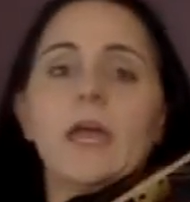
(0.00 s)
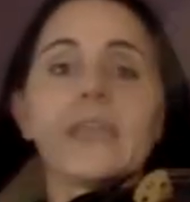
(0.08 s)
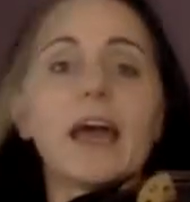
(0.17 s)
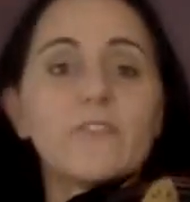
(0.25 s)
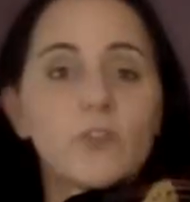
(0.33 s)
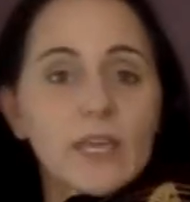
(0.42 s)

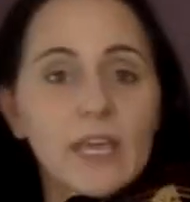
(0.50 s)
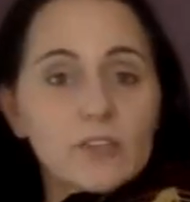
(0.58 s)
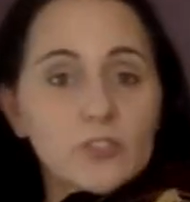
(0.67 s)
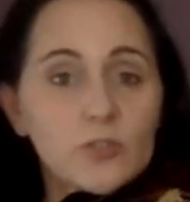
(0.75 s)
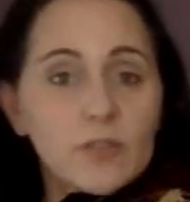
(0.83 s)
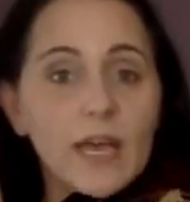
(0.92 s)
Now if you
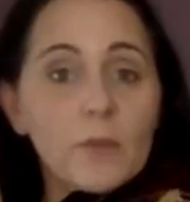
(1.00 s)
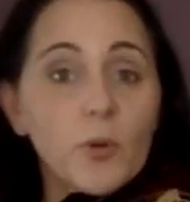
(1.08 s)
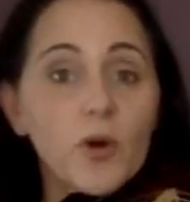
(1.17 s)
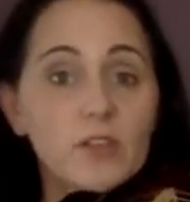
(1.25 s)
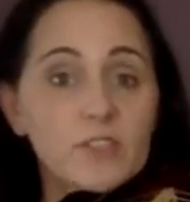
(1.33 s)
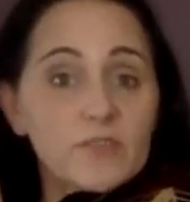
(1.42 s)
can't do that,
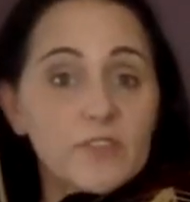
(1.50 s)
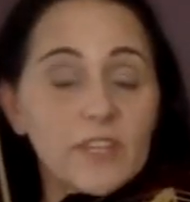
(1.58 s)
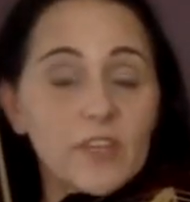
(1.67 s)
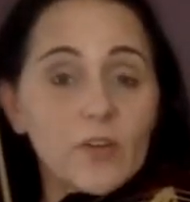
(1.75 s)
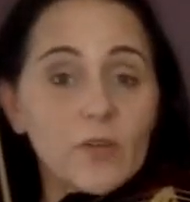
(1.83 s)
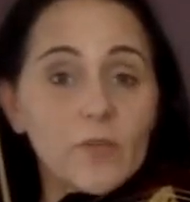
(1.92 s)
pause the
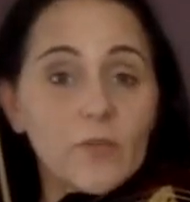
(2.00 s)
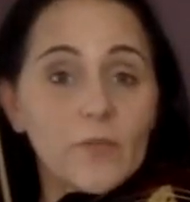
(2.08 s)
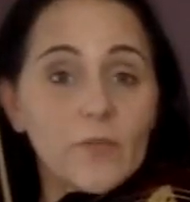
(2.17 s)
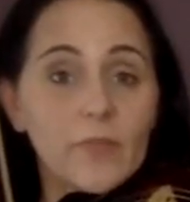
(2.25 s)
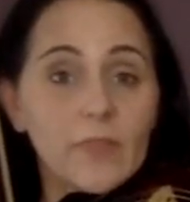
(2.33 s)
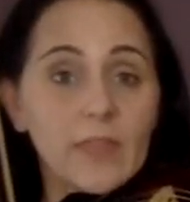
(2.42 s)
video
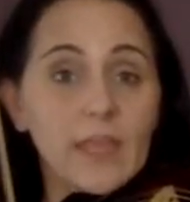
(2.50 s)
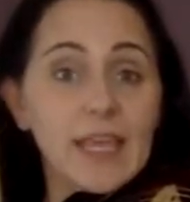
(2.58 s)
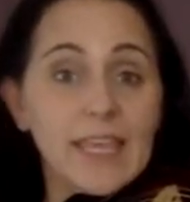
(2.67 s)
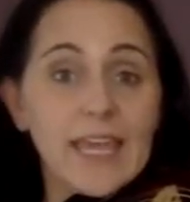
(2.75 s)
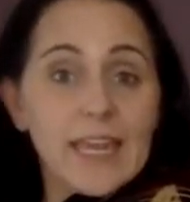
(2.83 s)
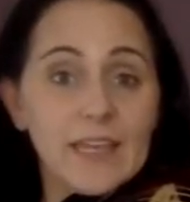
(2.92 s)

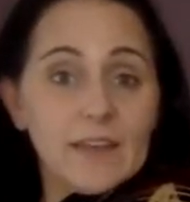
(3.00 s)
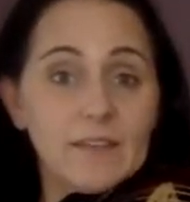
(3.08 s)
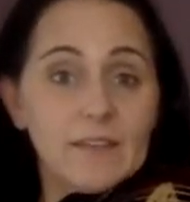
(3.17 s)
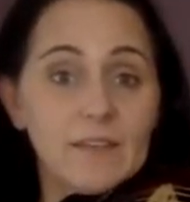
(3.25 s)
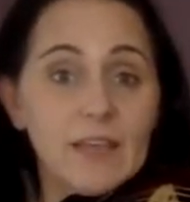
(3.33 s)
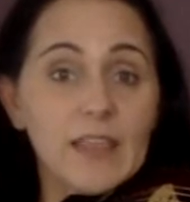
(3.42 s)
and get
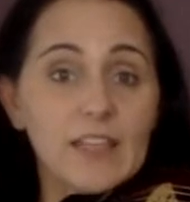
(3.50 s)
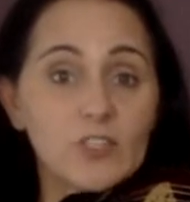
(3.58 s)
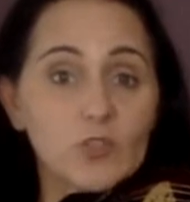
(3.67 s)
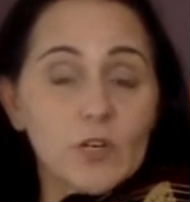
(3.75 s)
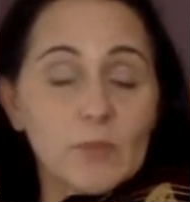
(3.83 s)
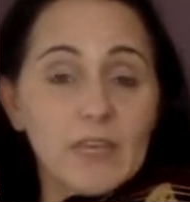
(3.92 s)
it and then
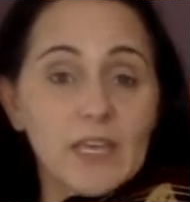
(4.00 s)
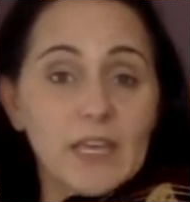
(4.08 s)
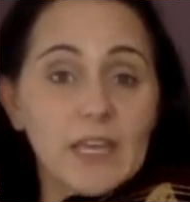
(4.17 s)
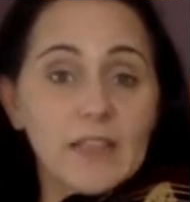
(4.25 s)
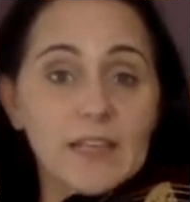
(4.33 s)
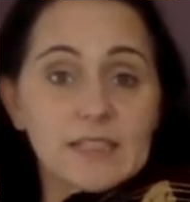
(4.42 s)
join me
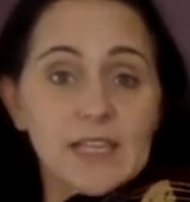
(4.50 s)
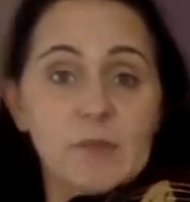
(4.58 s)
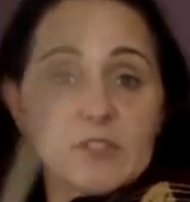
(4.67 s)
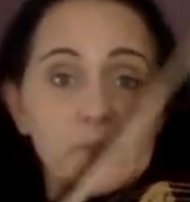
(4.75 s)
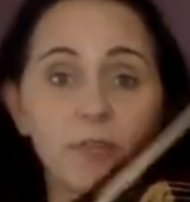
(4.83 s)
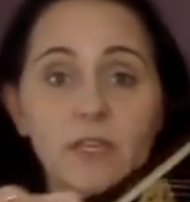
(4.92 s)
again at that
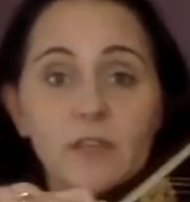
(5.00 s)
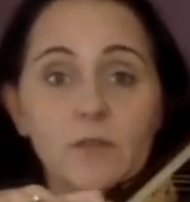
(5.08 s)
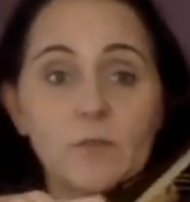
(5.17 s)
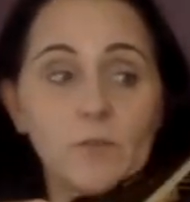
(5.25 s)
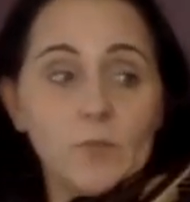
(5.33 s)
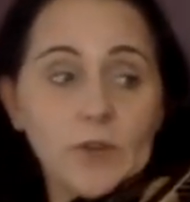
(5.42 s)
same speed.
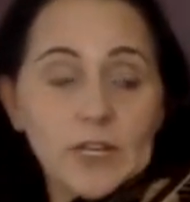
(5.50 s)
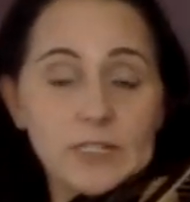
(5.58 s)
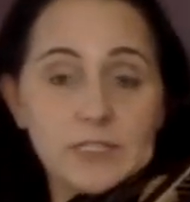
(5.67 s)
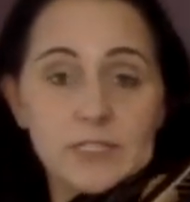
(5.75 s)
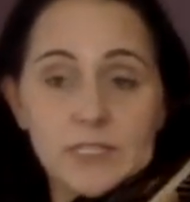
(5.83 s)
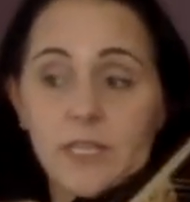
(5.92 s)
Ready,
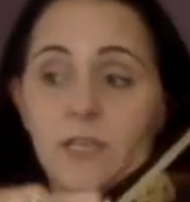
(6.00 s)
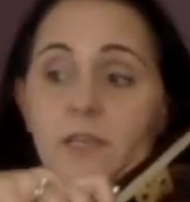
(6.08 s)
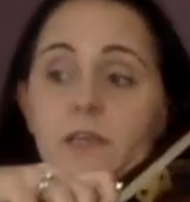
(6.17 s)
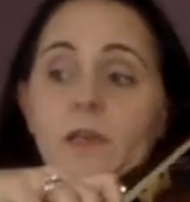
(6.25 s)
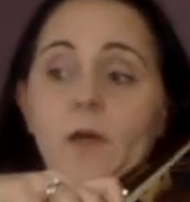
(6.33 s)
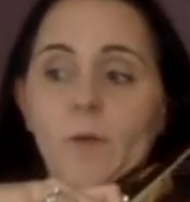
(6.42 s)

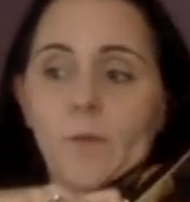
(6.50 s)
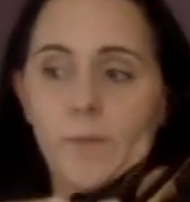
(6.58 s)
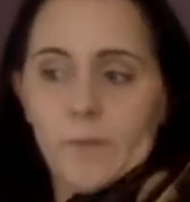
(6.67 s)
go.